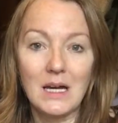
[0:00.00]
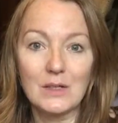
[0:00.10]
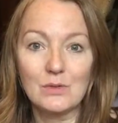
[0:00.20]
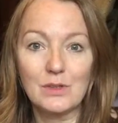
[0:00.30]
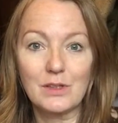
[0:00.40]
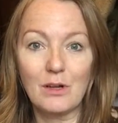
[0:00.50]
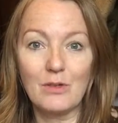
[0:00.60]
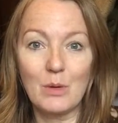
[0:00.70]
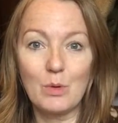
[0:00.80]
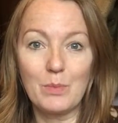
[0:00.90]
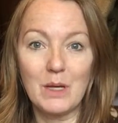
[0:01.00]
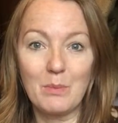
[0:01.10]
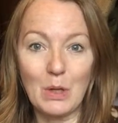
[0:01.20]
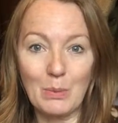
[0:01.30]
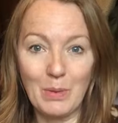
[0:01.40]
and also there will be a
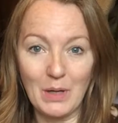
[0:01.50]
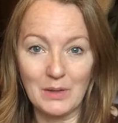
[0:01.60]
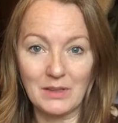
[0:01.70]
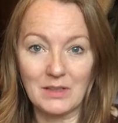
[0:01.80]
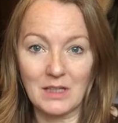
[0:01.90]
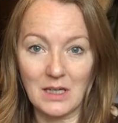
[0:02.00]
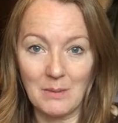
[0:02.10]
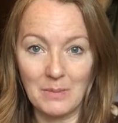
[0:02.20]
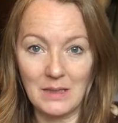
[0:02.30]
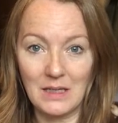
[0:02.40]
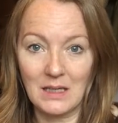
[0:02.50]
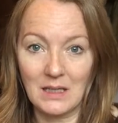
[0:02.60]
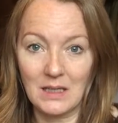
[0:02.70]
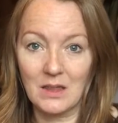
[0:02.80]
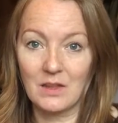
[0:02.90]
blog post
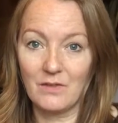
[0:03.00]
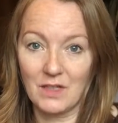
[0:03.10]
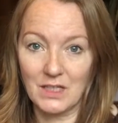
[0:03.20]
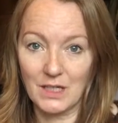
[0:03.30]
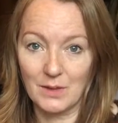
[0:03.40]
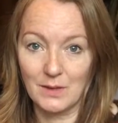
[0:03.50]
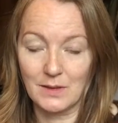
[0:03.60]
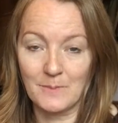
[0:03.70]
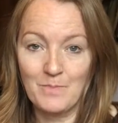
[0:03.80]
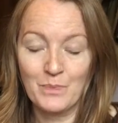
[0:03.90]
accompanying the videos